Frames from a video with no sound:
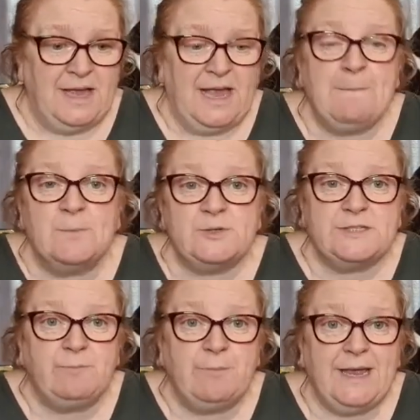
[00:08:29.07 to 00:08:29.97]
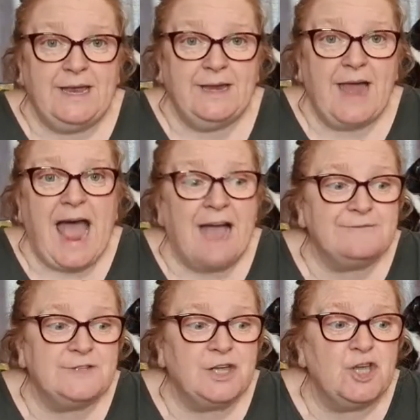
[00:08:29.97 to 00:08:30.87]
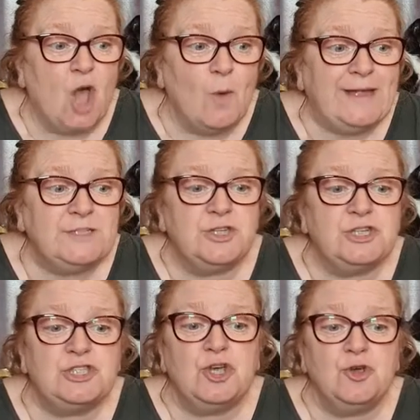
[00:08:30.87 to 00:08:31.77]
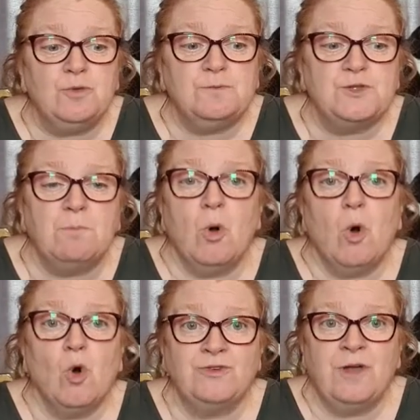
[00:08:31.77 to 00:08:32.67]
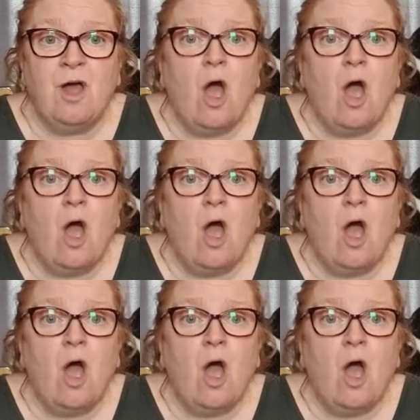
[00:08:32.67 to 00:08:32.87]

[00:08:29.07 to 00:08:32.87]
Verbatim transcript: it must have been after going to the tomb to mourn,